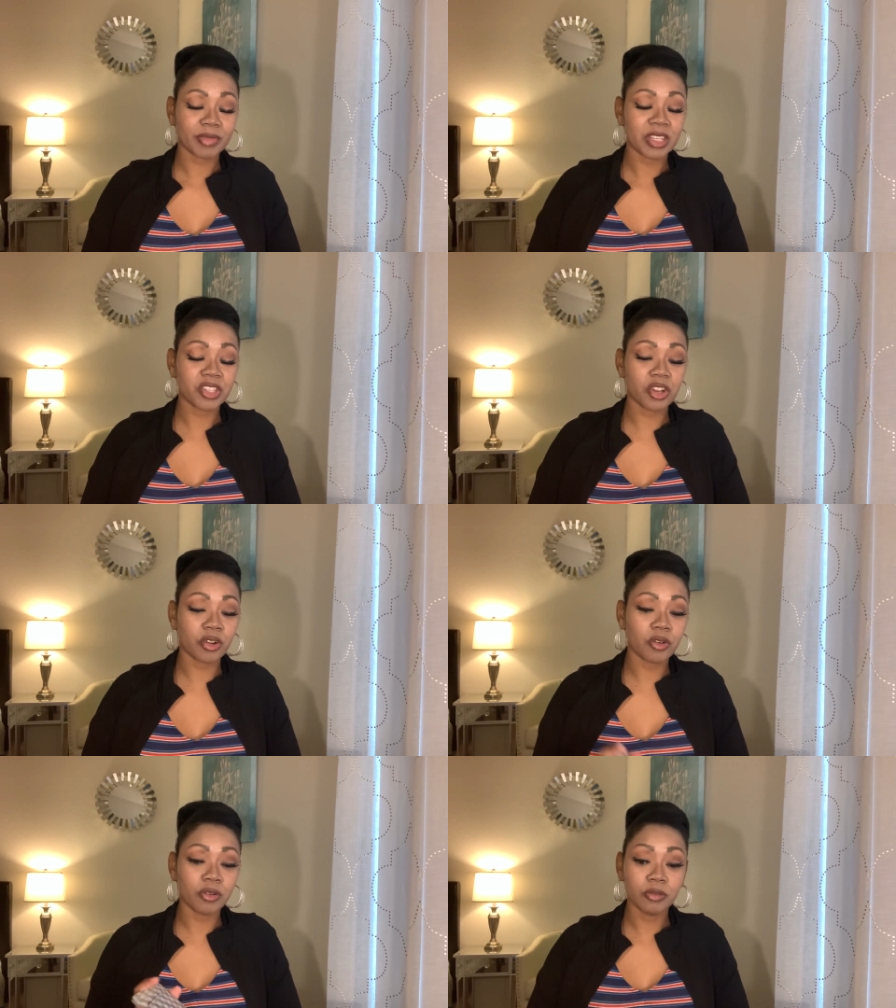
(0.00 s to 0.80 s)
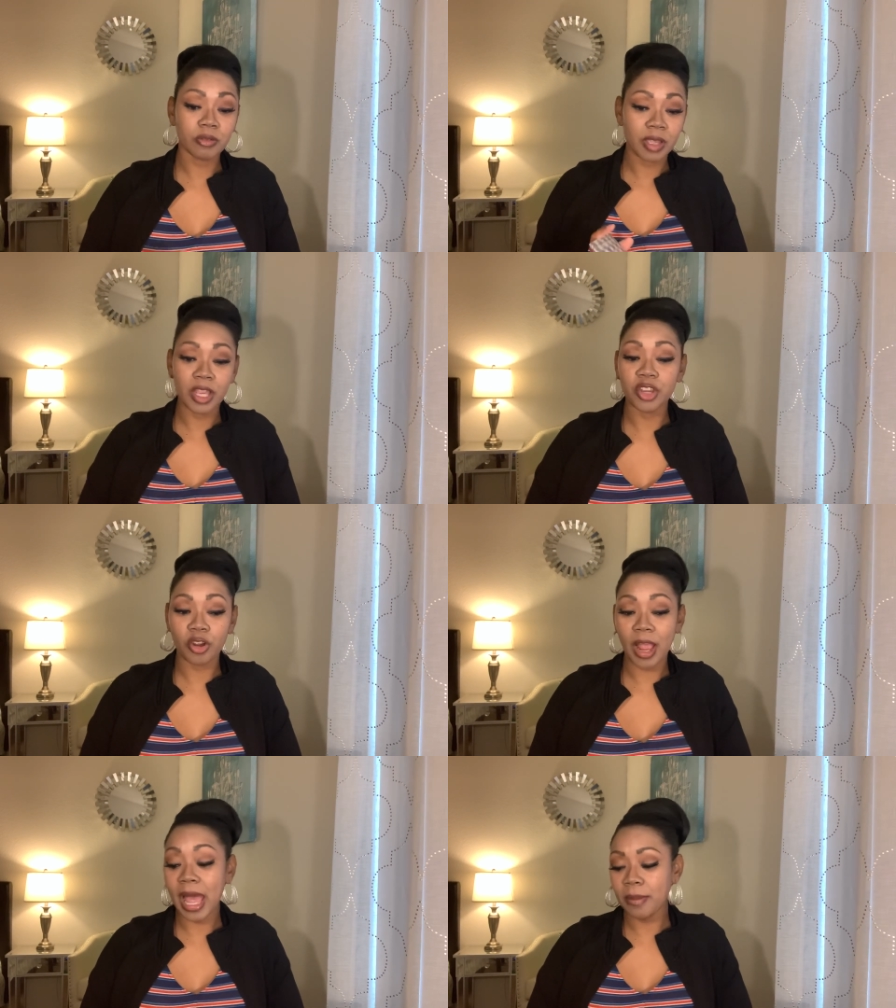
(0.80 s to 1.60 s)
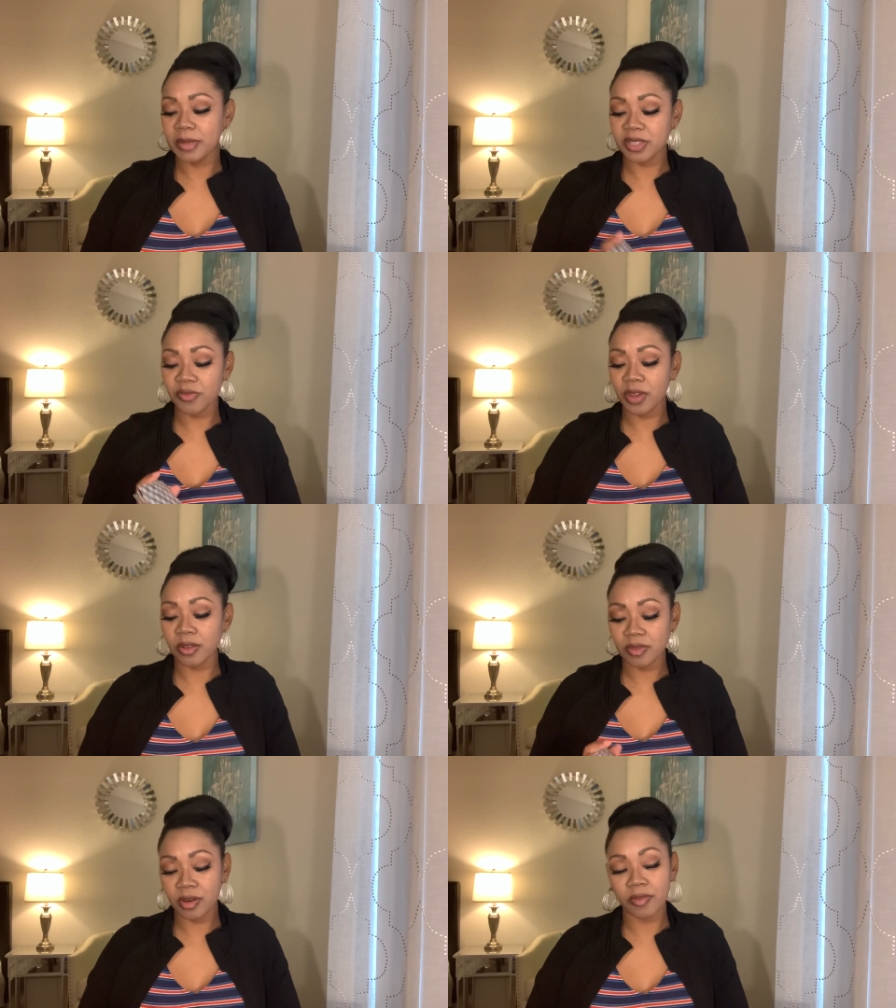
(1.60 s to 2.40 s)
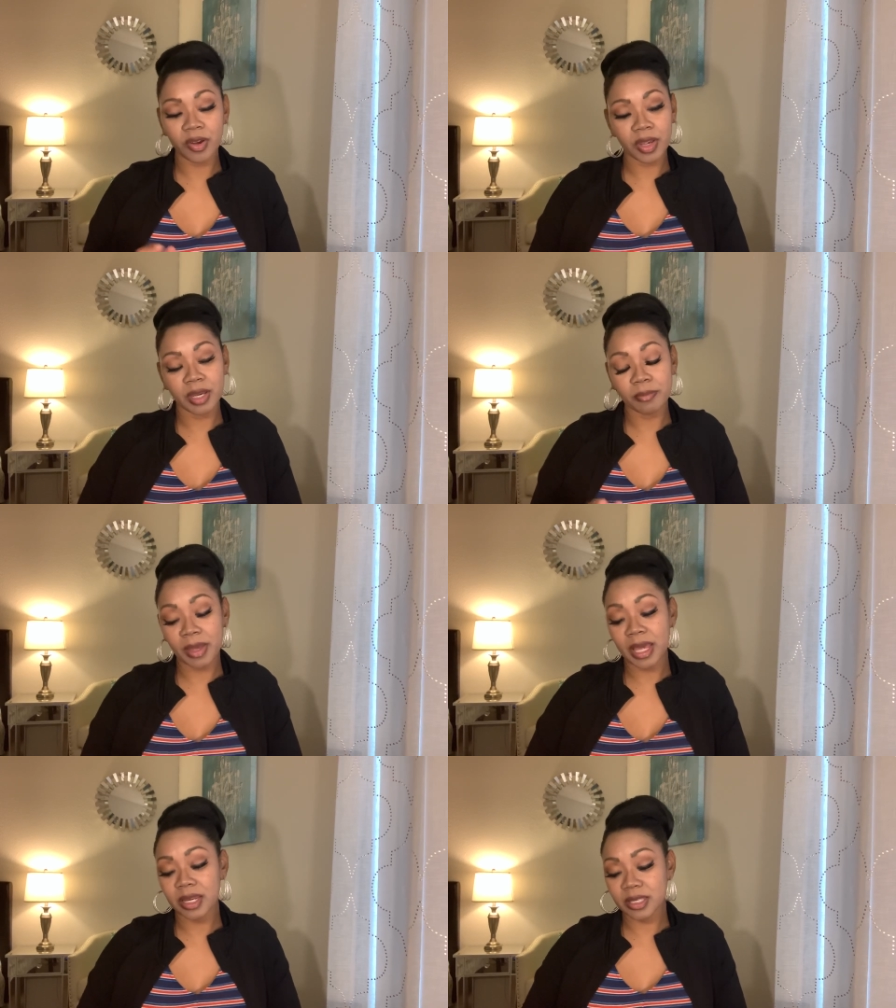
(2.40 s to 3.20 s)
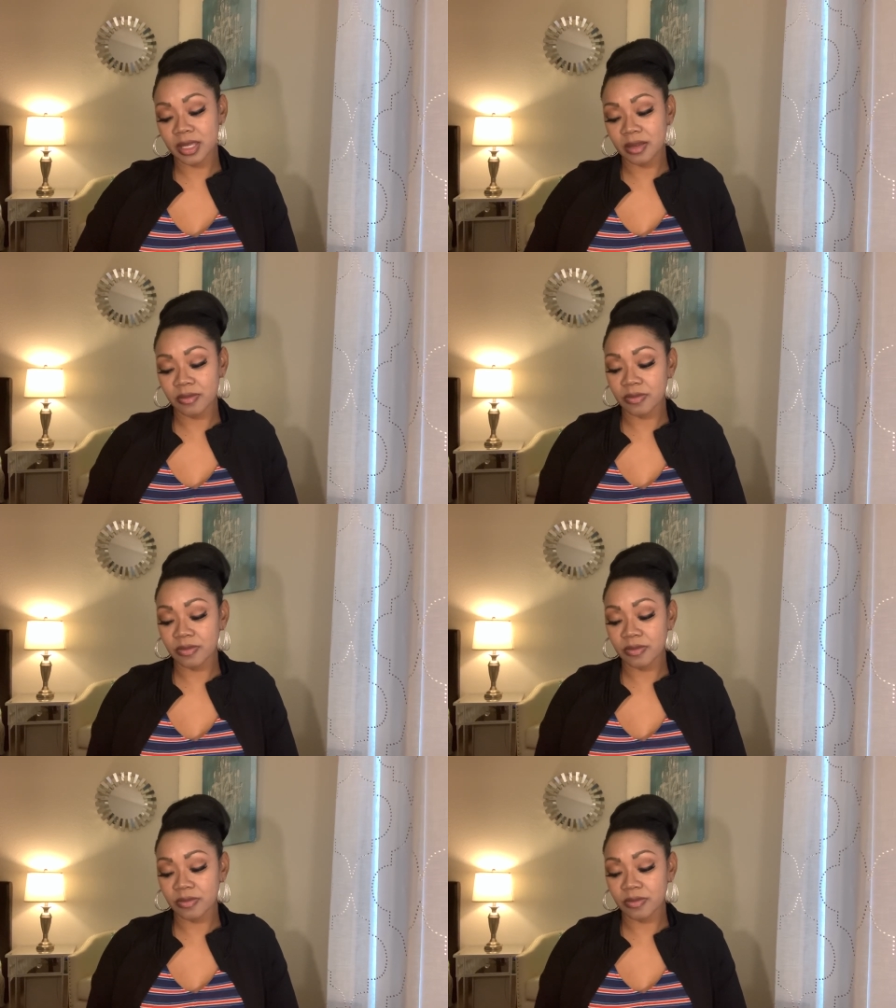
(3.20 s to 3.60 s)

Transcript: circle, in your atmosphere, that are very competitive,